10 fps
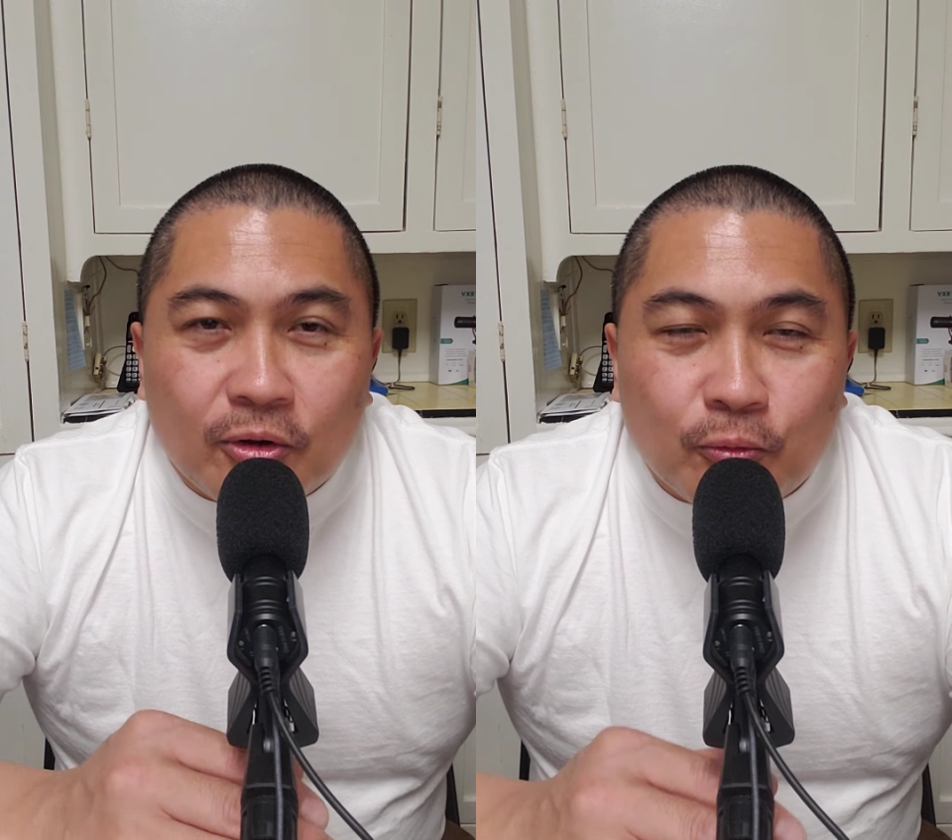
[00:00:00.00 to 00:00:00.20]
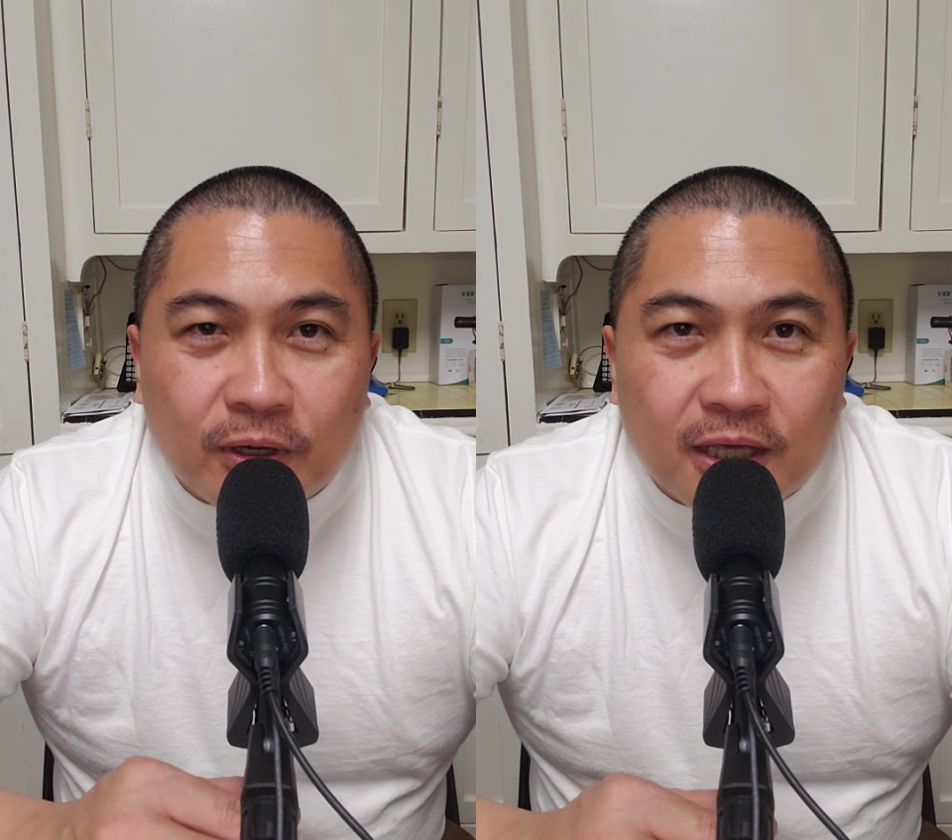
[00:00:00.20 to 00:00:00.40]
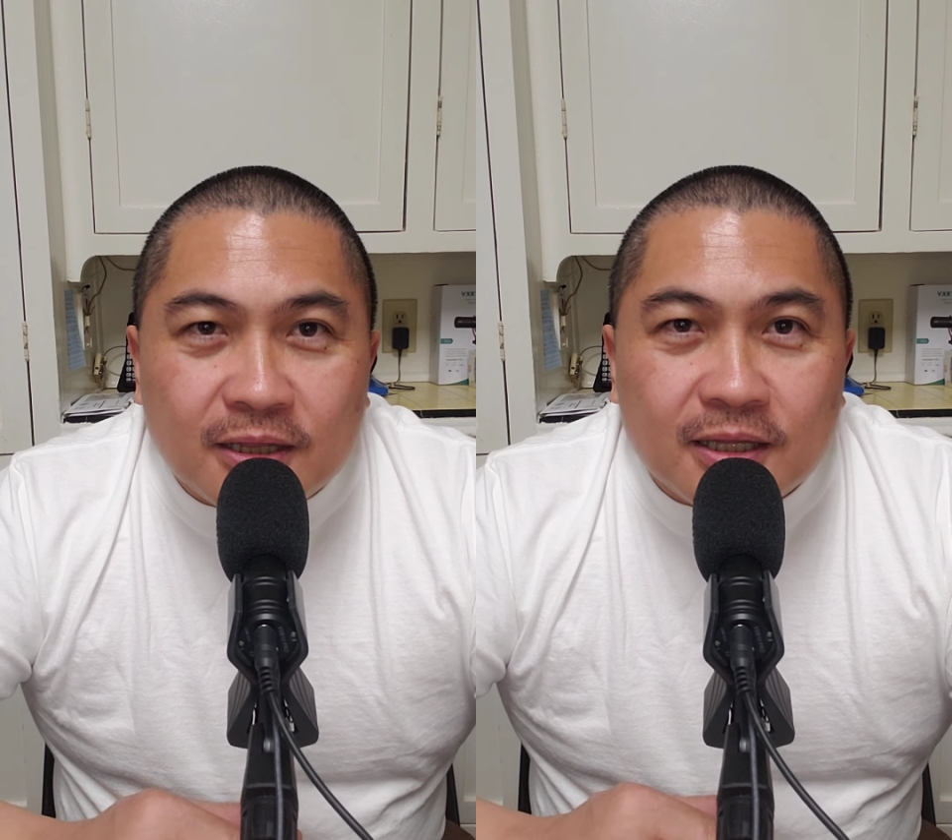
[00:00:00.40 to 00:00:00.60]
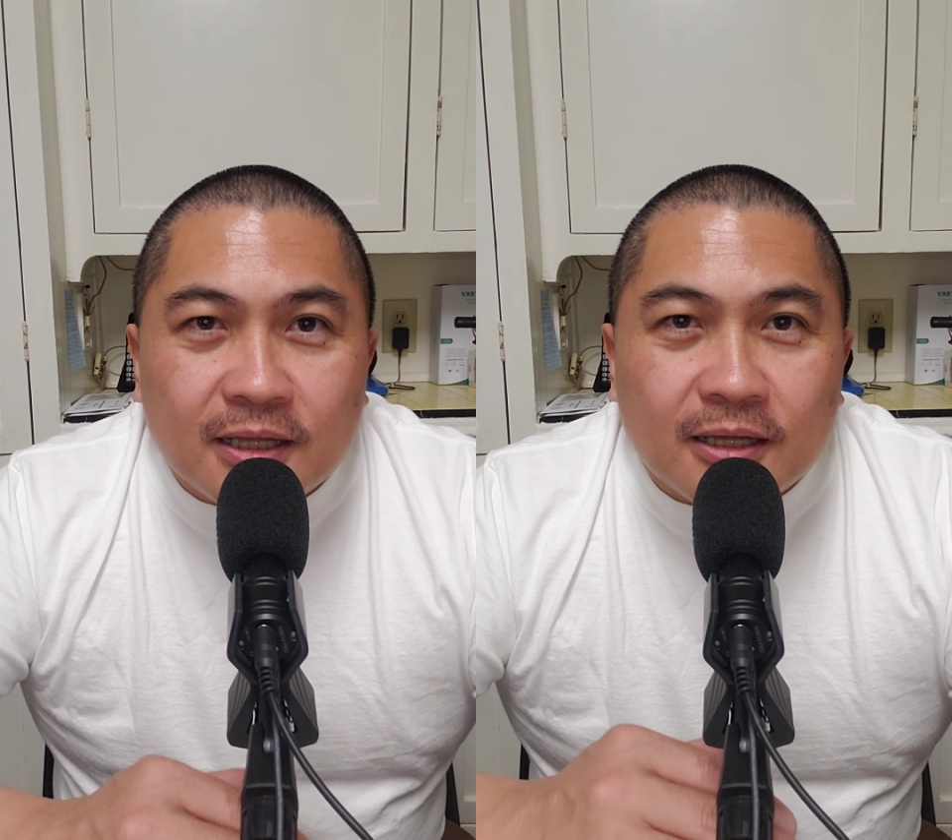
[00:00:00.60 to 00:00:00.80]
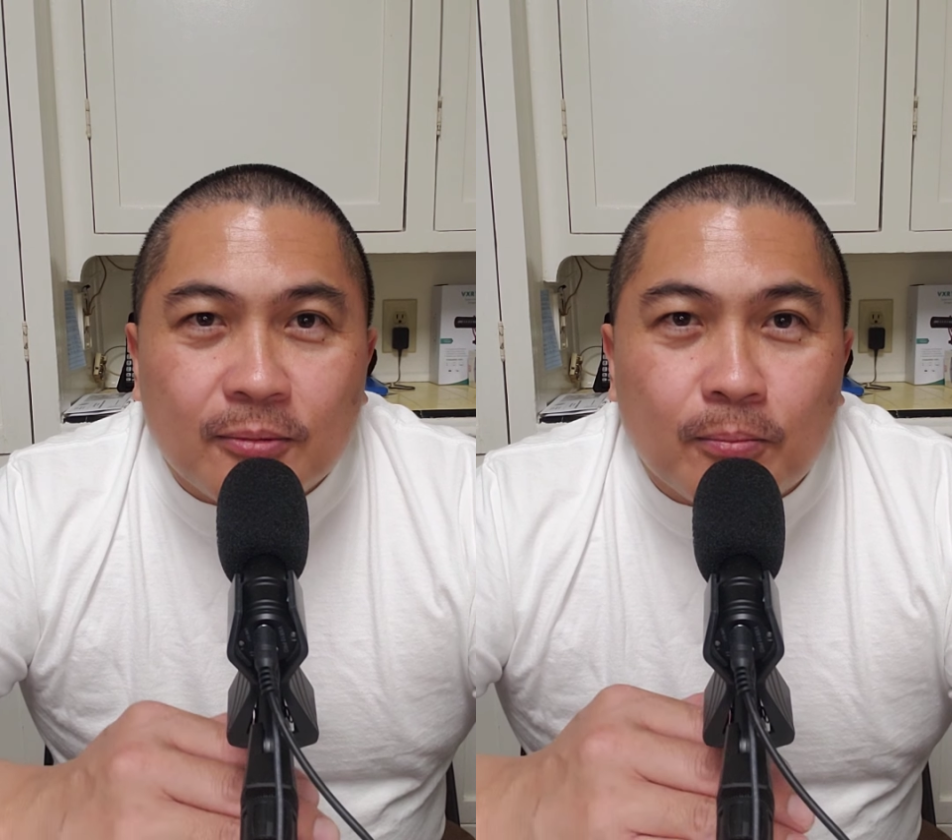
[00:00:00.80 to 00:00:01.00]
with
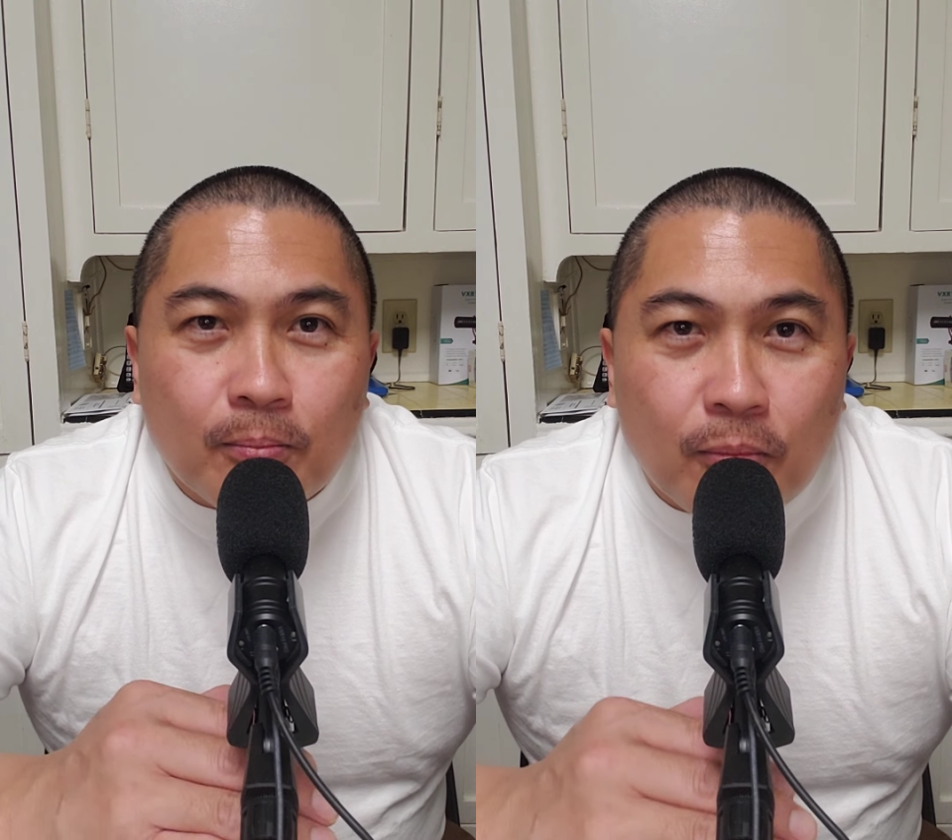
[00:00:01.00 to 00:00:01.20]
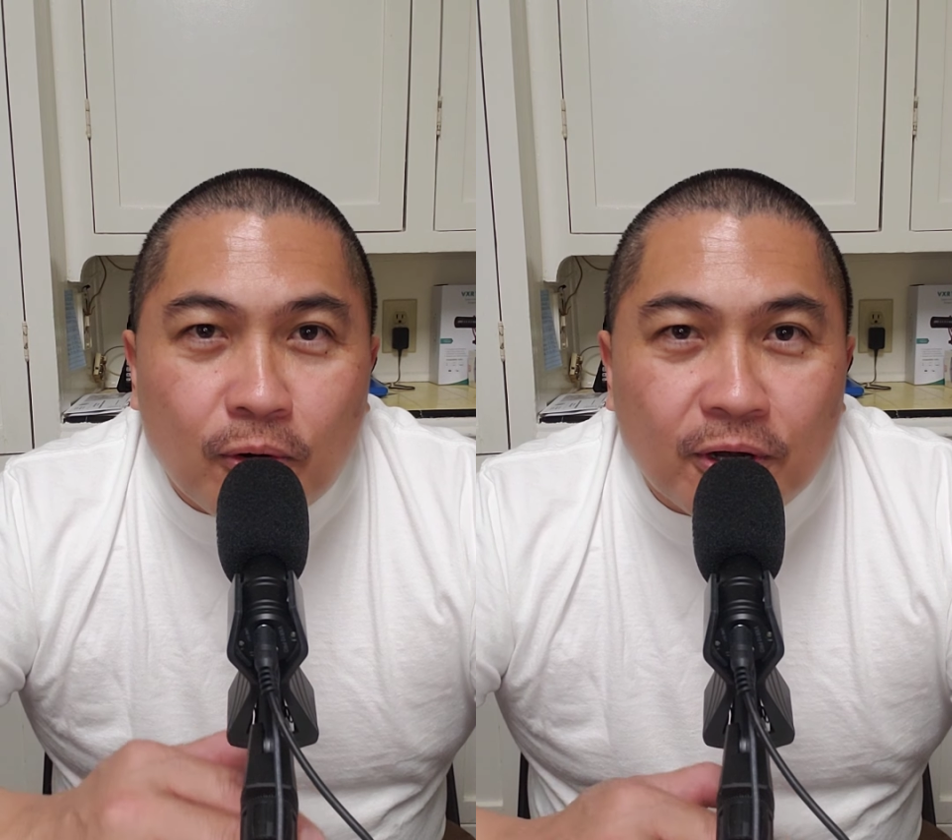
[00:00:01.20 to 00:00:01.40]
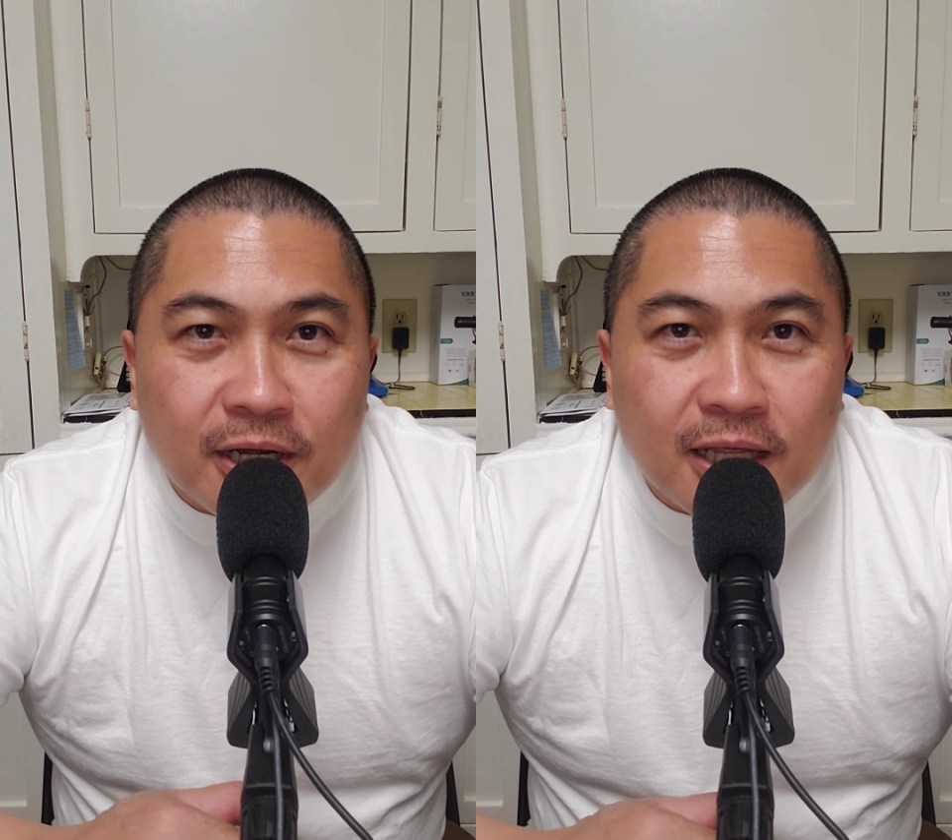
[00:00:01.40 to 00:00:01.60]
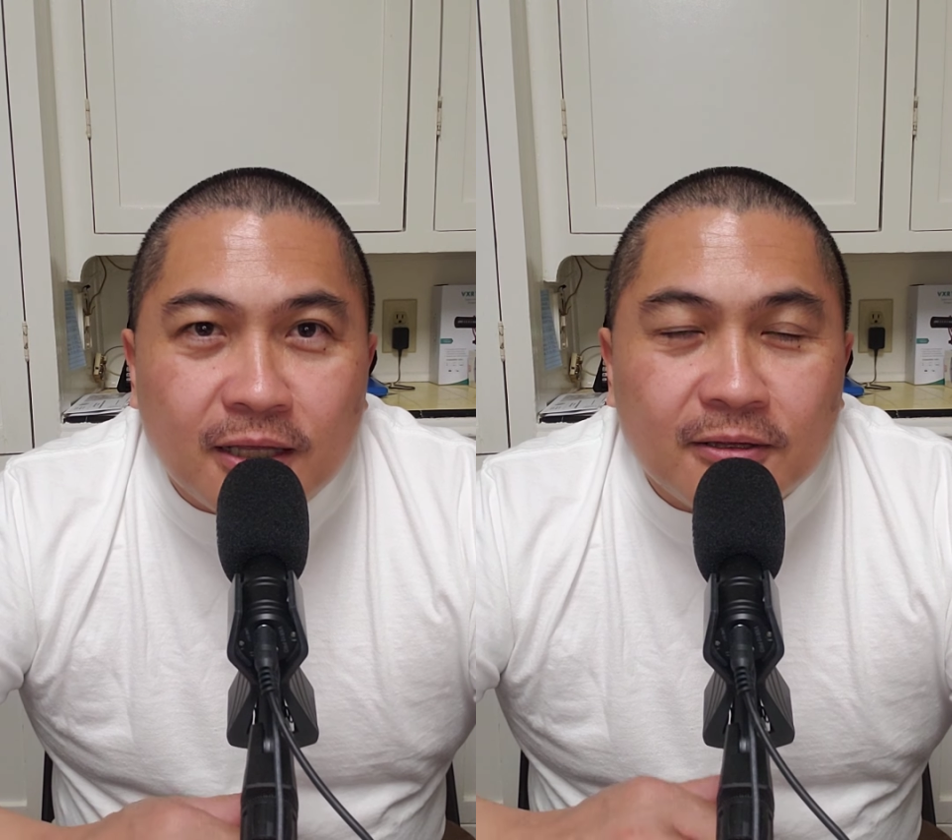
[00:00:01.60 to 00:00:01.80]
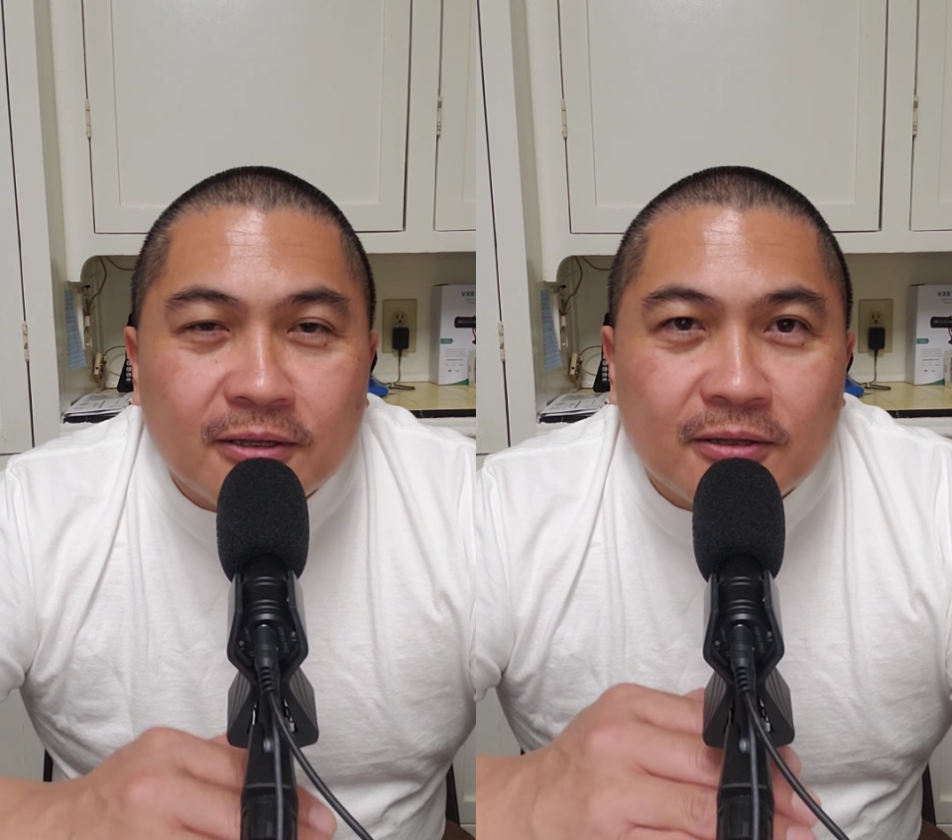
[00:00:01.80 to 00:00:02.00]
morning